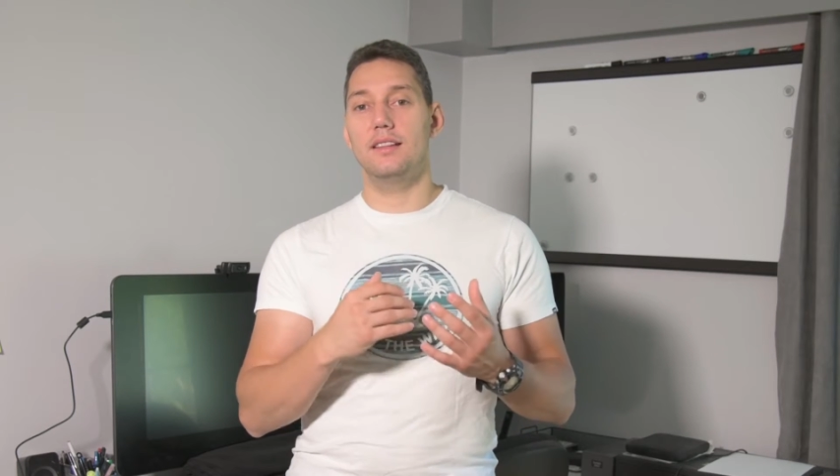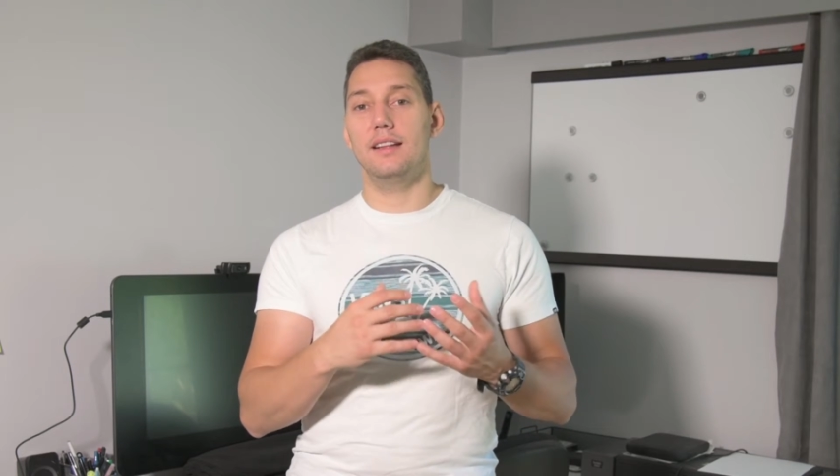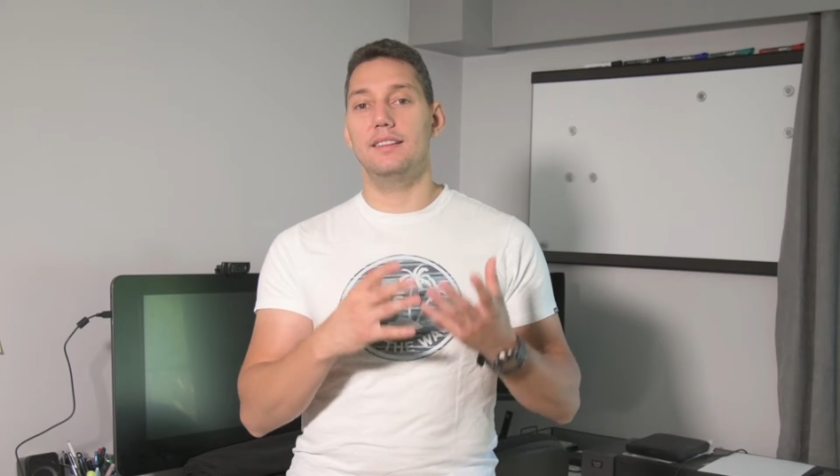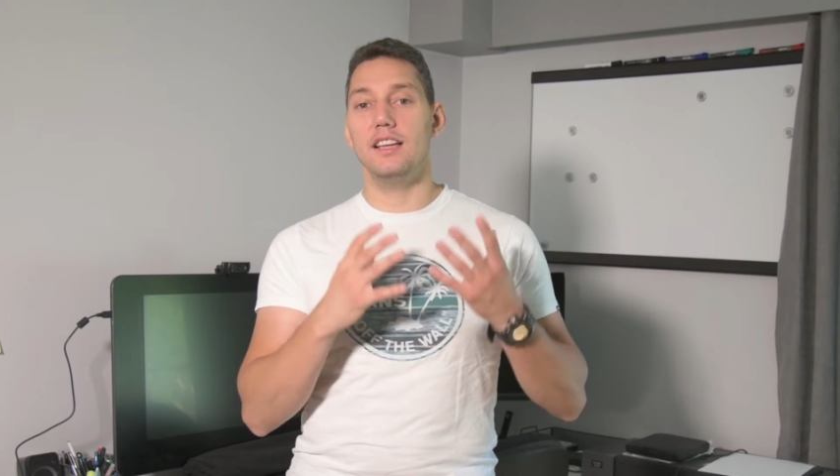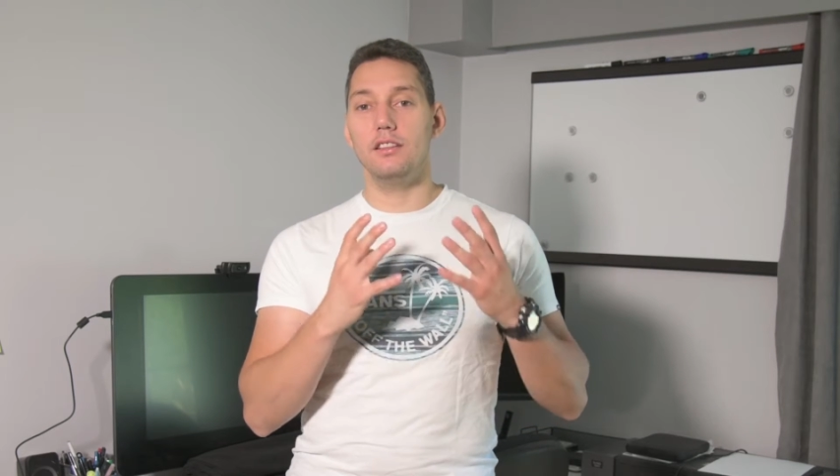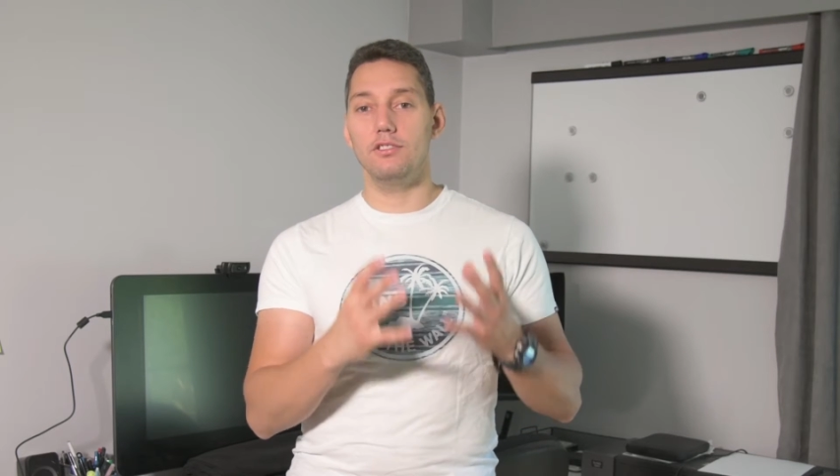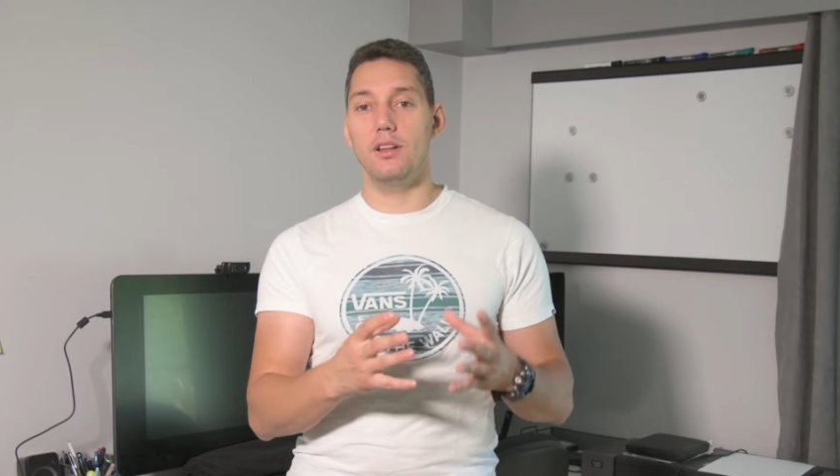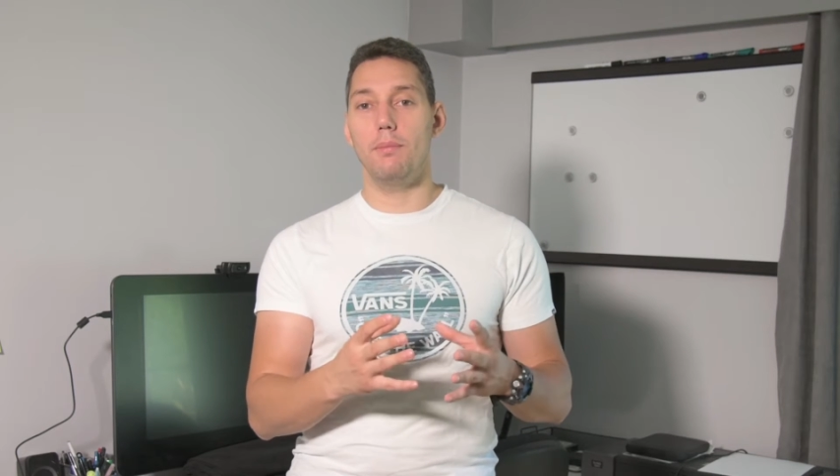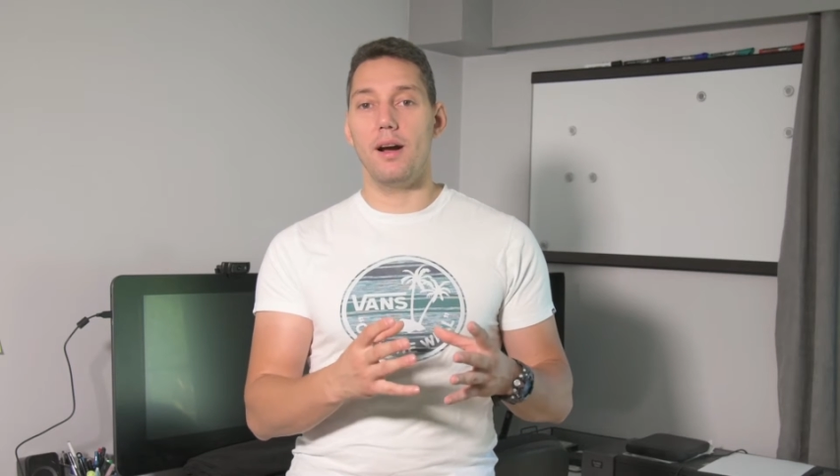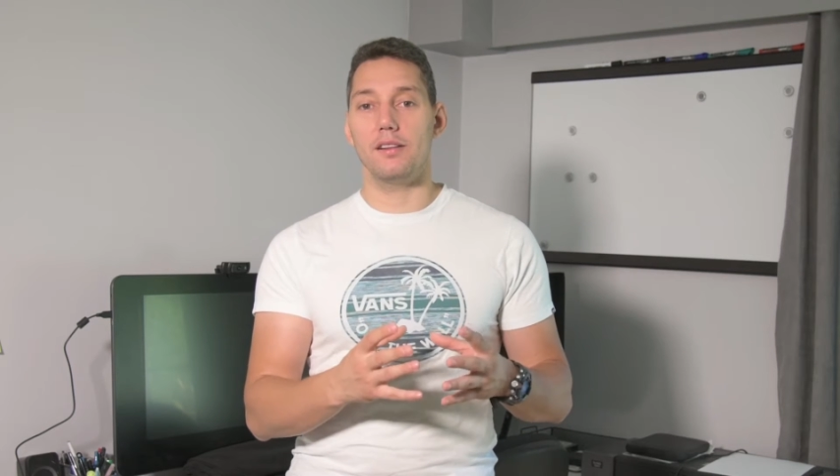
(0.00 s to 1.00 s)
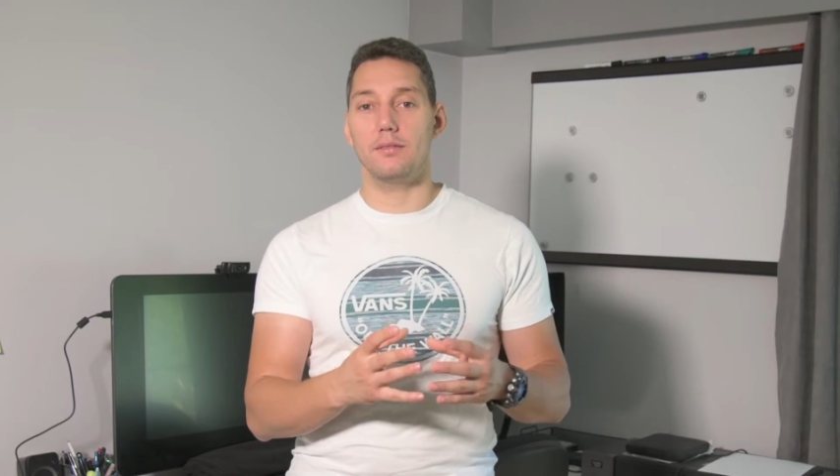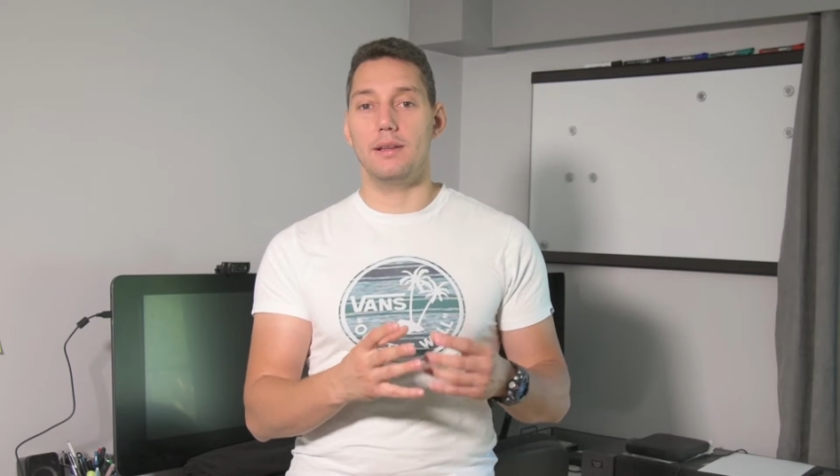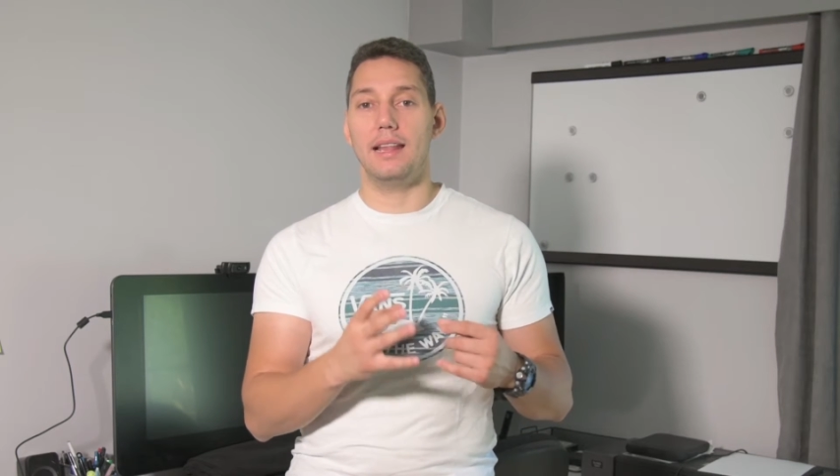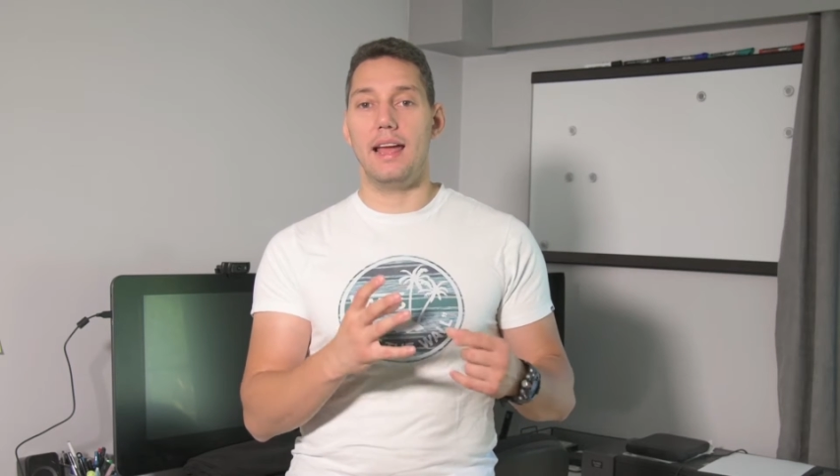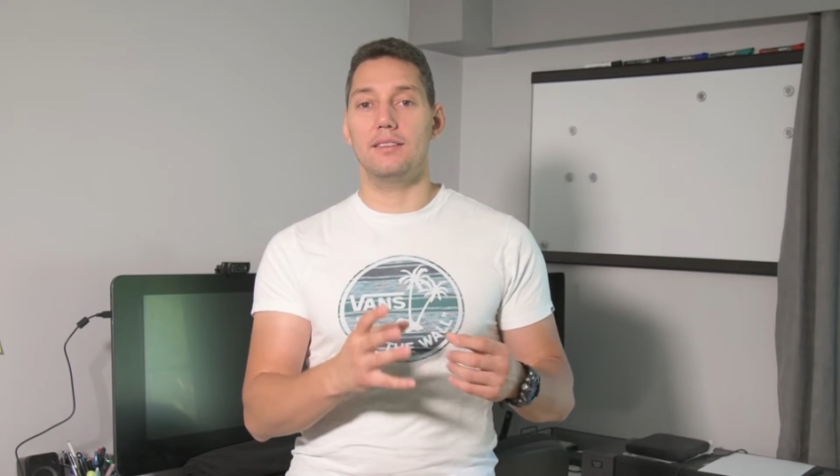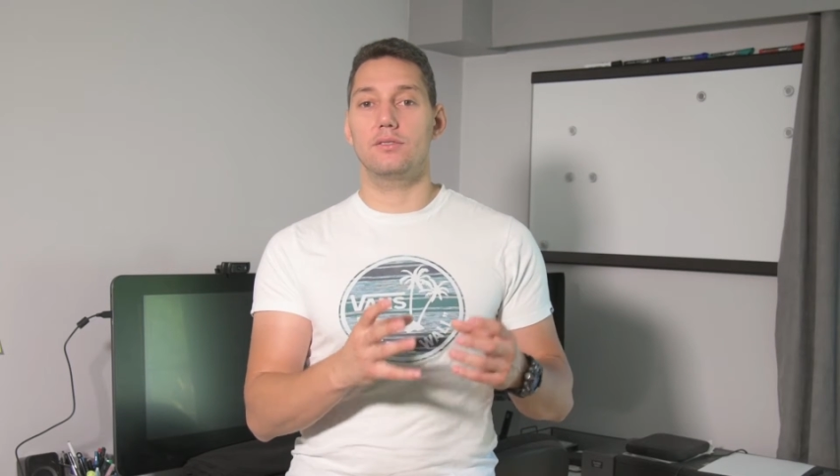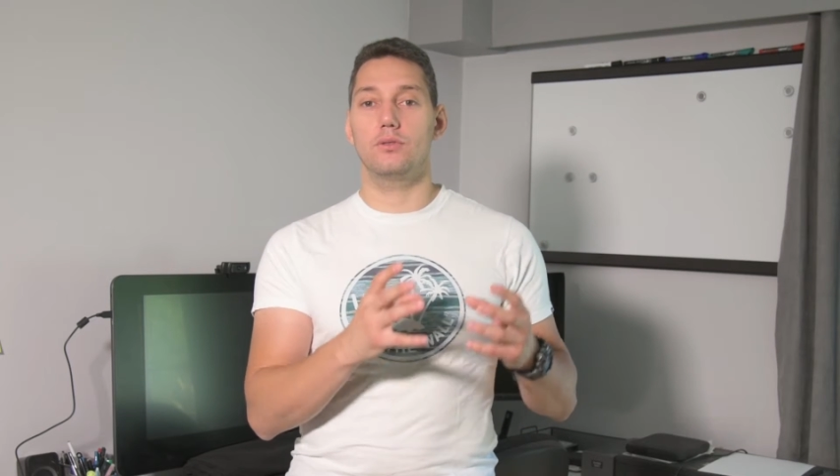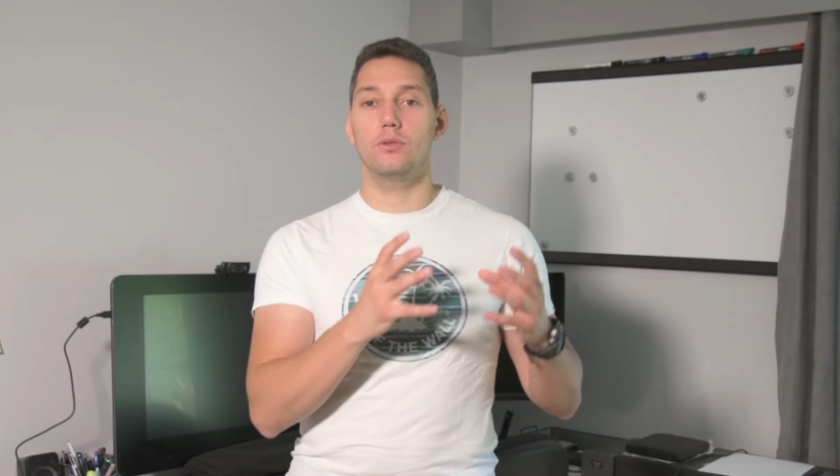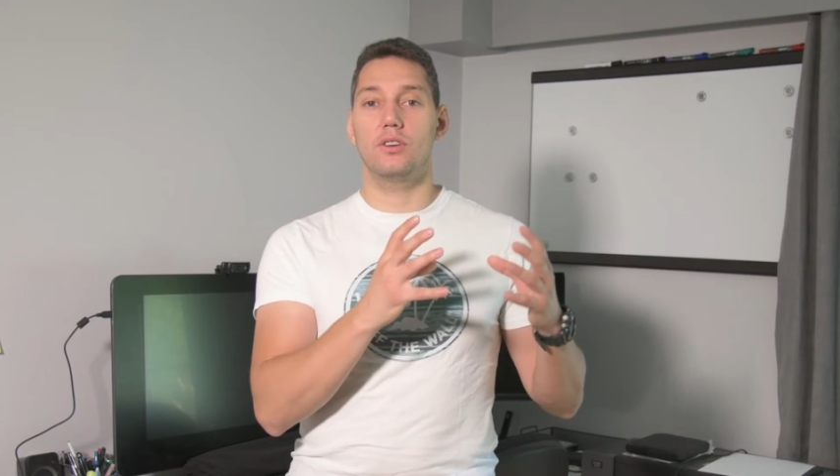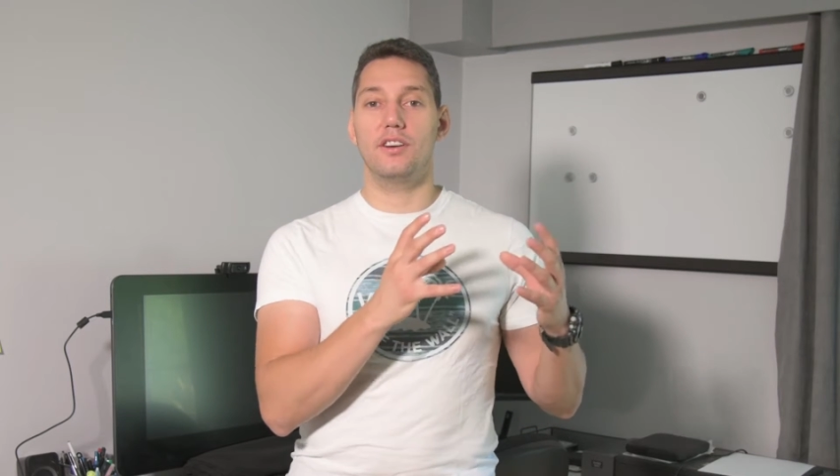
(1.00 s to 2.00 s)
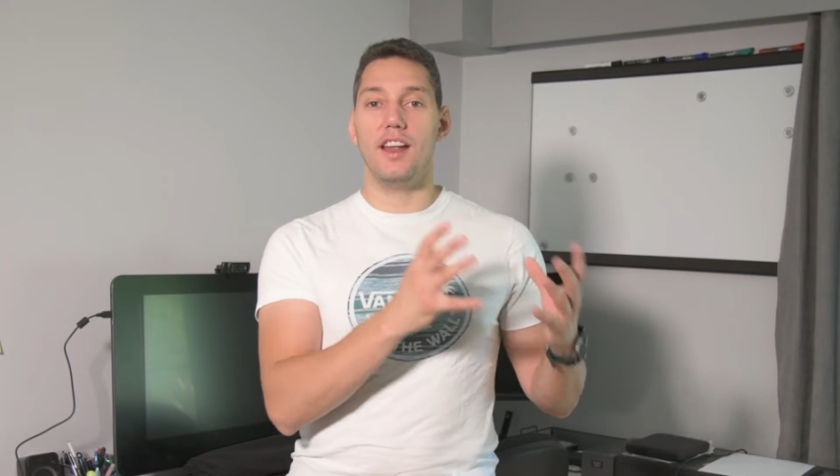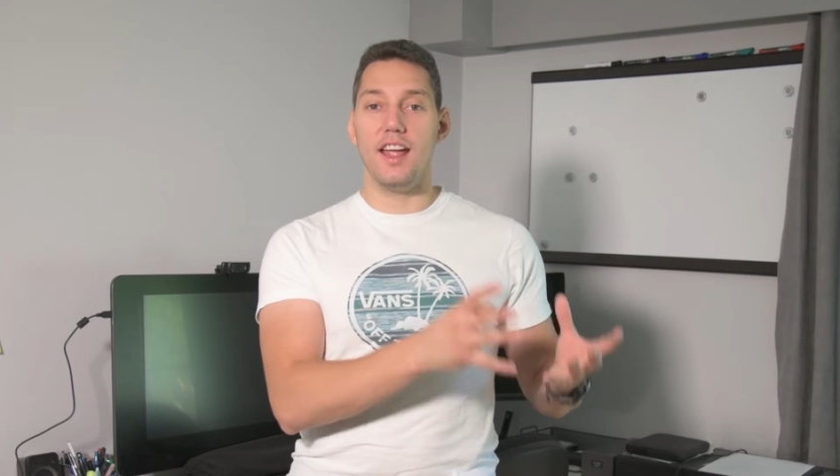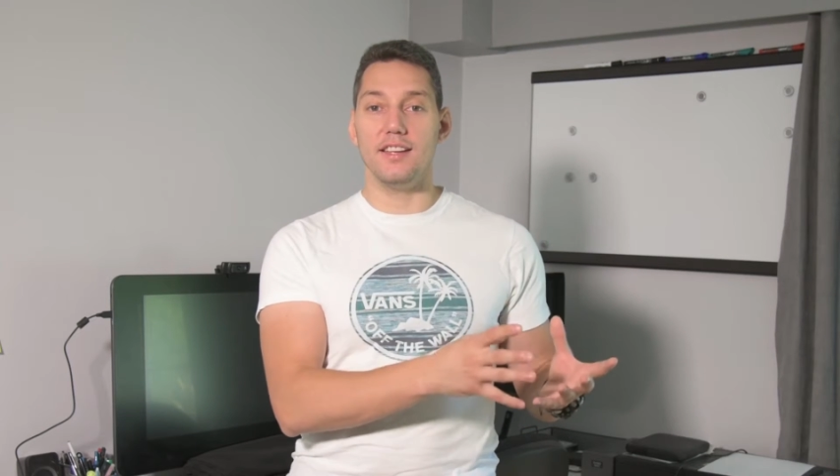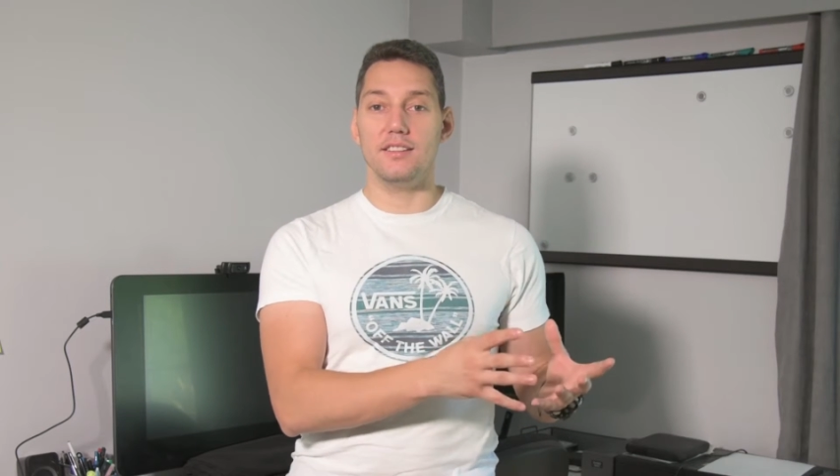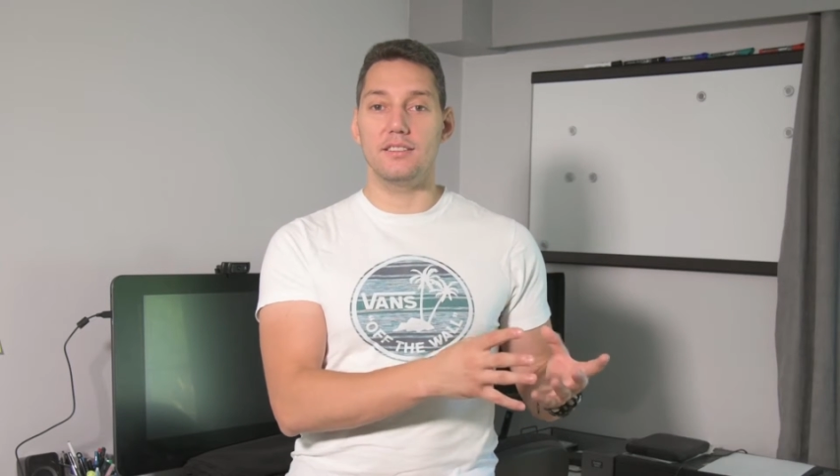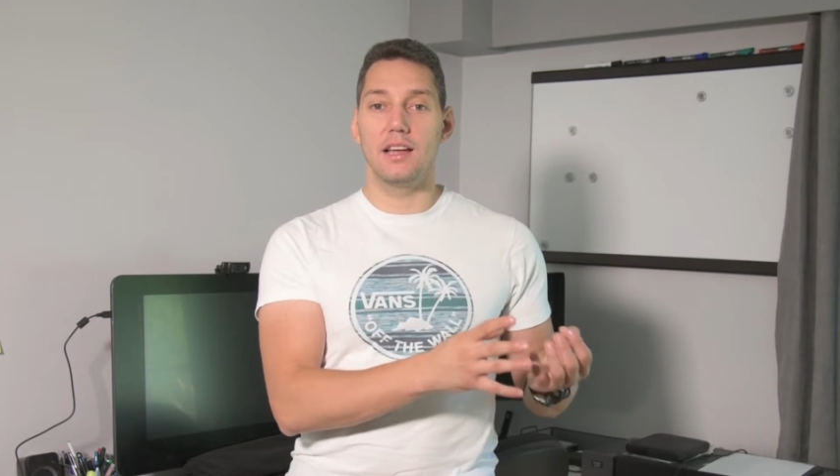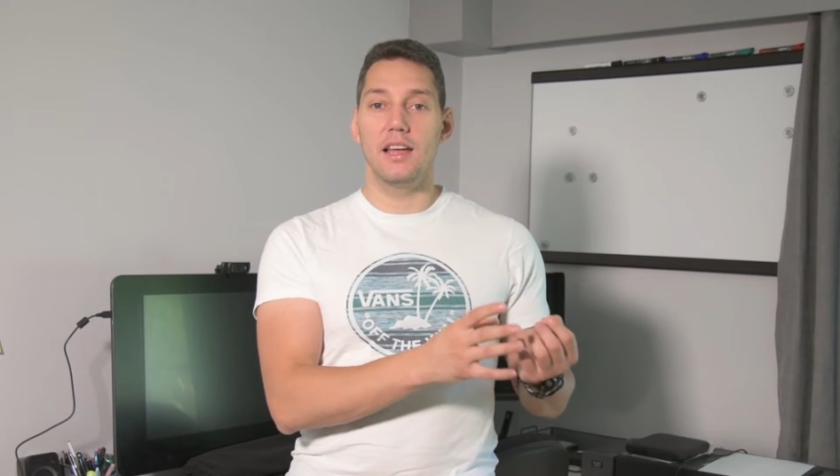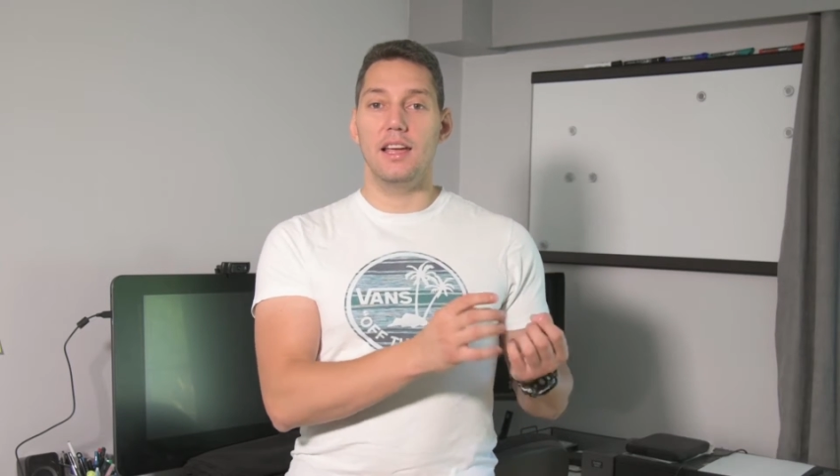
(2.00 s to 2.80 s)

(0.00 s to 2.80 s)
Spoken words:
that each department has to create